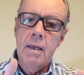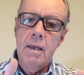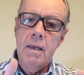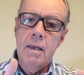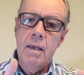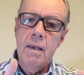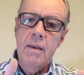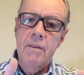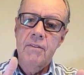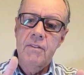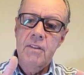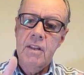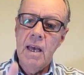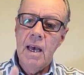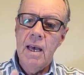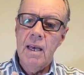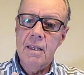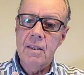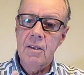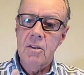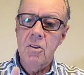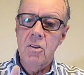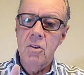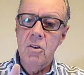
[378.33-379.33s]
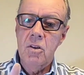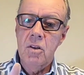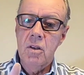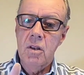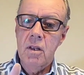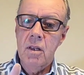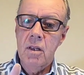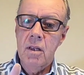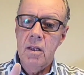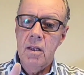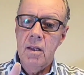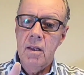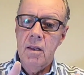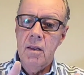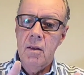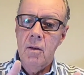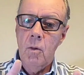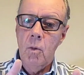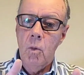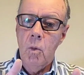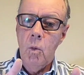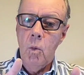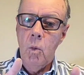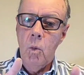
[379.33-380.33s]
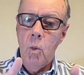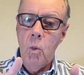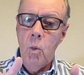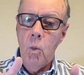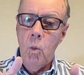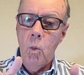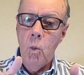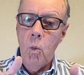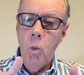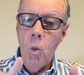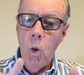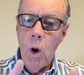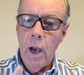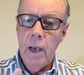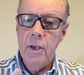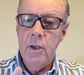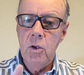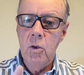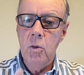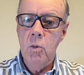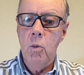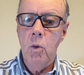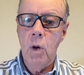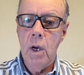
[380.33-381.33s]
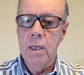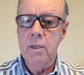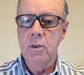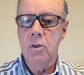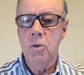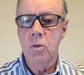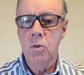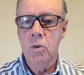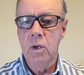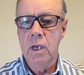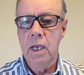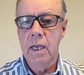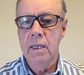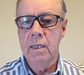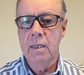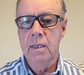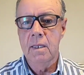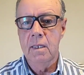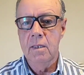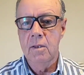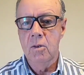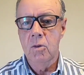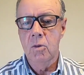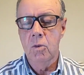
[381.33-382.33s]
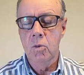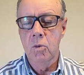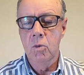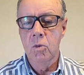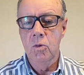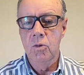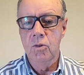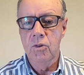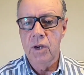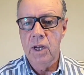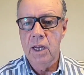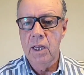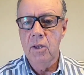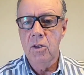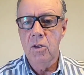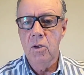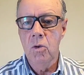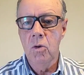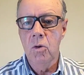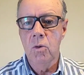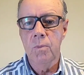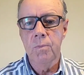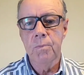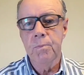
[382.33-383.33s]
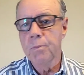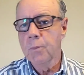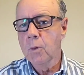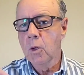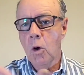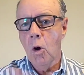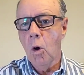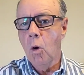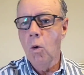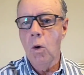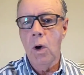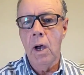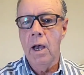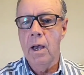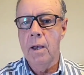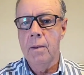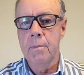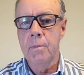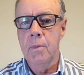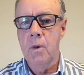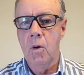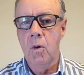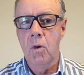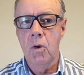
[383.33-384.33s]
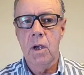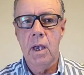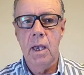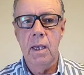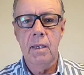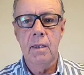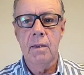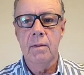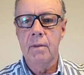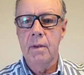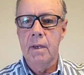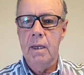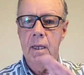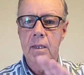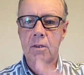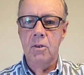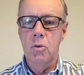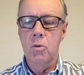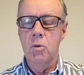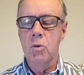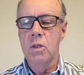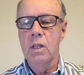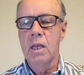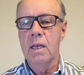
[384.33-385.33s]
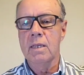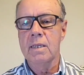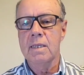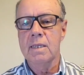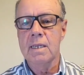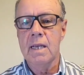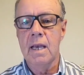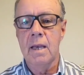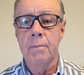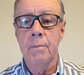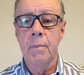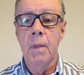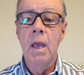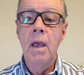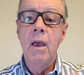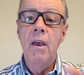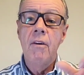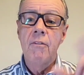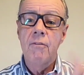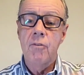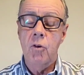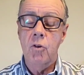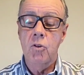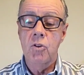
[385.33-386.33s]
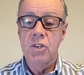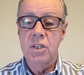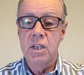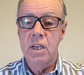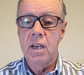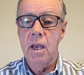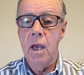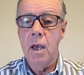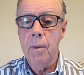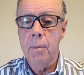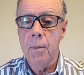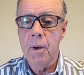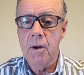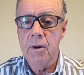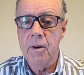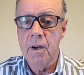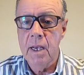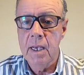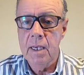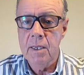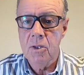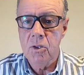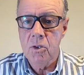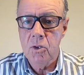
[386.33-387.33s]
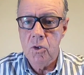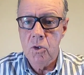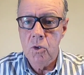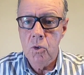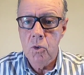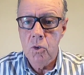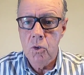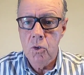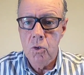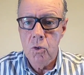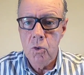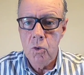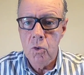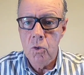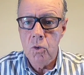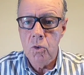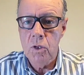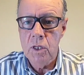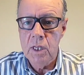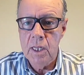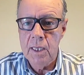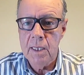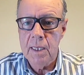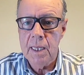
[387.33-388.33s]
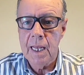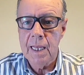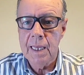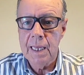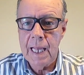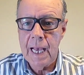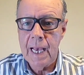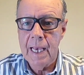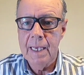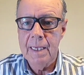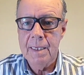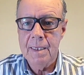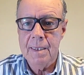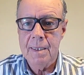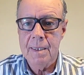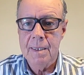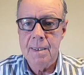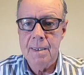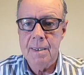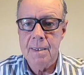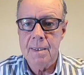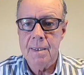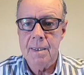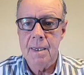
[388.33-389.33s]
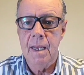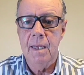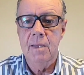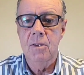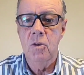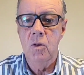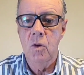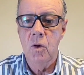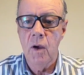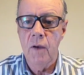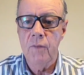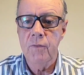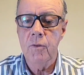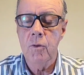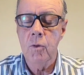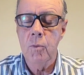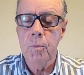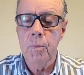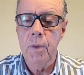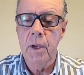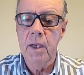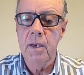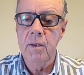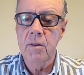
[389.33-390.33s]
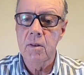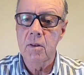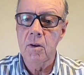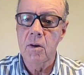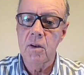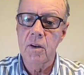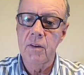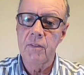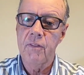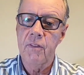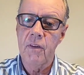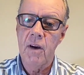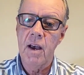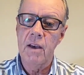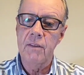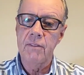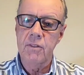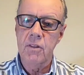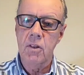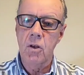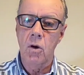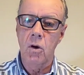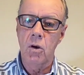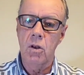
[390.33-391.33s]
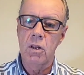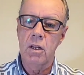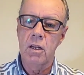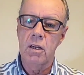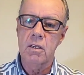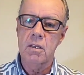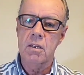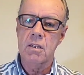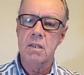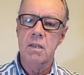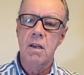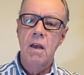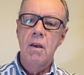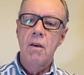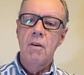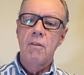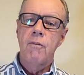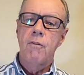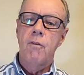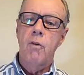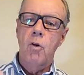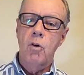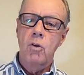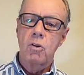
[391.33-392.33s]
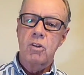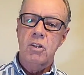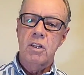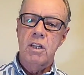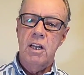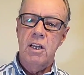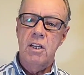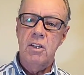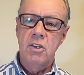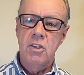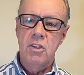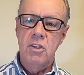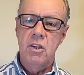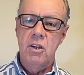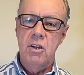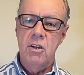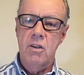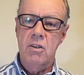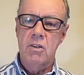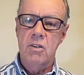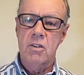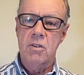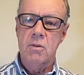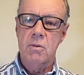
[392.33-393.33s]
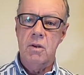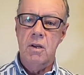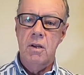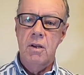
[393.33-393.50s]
if that why you want to get into radio, go ham, okay, and do the exam. For GMRS, you do need a license, and you have to pay $35 for 10 years,